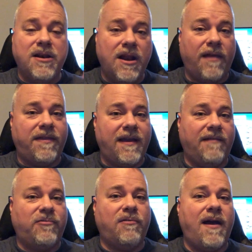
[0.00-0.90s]
Nothing
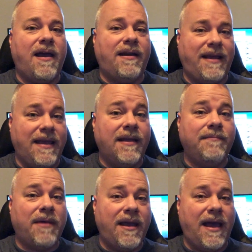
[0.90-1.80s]
I've tried in
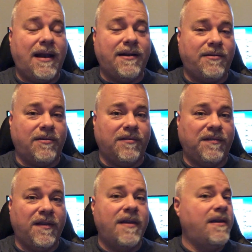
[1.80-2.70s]
my
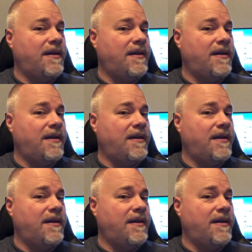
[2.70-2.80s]
editors,